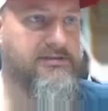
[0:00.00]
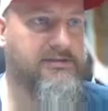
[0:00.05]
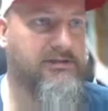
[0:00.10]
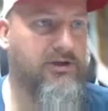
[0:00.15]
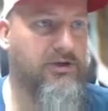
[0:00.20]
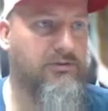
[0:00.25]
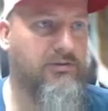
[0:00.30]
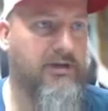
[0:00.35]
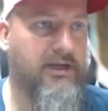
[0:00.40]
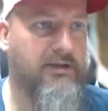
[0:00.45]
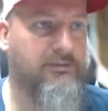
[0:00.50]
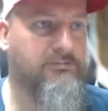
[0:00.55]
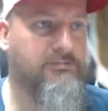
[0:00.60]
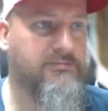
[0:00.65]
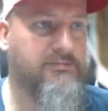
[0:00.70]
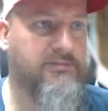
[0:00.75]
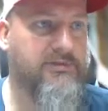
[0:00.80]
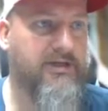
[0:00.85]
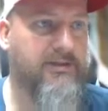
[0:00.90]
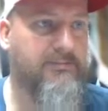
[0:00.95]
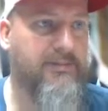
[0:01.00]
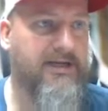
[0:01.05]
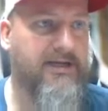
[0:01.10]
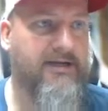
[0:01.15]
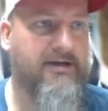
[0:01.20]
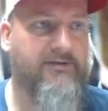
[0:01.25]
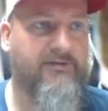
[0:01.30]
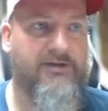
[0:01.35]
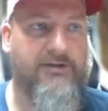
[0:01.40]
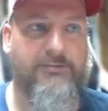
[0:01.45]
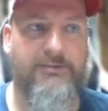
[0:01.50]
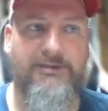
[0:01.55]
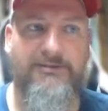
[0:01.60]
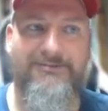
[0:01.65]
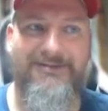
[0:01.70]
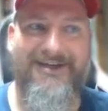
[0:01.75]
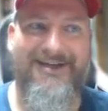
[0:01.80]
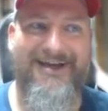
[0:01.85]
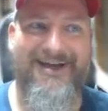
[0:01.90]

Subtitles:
Oh, it cut my head off a little bit.